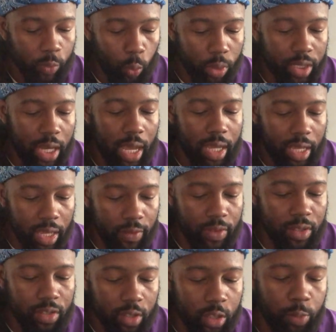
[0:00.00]
which had given
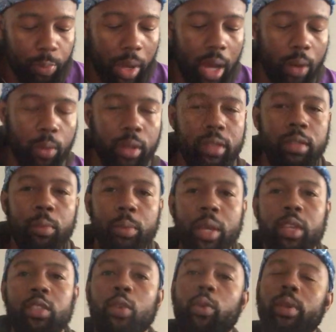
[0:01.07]
such power unto
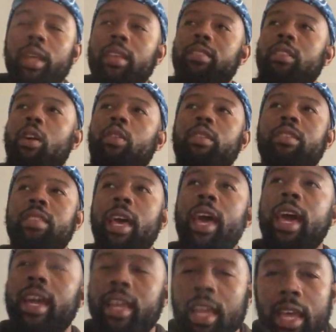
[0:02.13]
men. So when they saw this
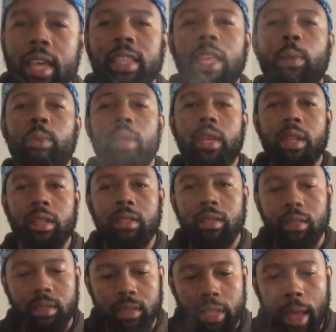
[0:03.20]
act, they began
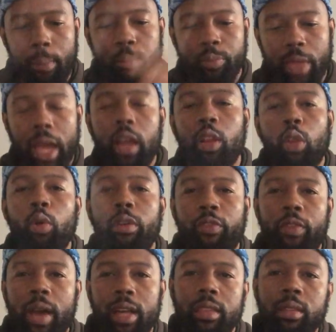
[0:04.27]
to, that, that
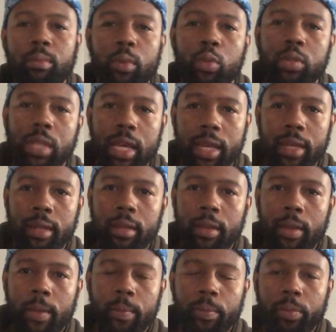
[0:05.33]
glorified the Most High.
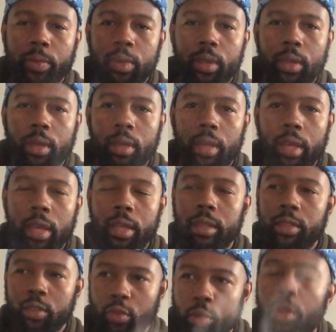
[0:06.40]

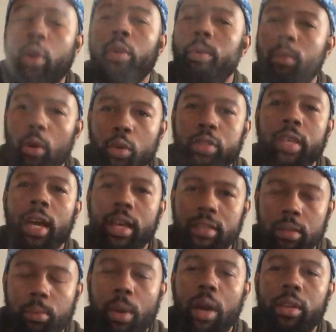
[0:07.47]
And you know the Most High is
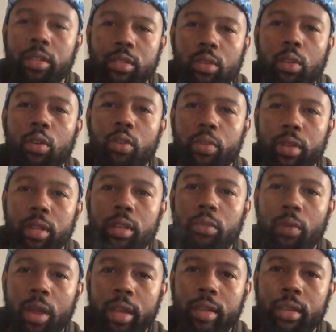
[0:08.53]
about his glory,
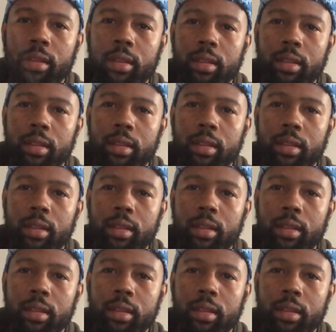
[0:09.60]
right?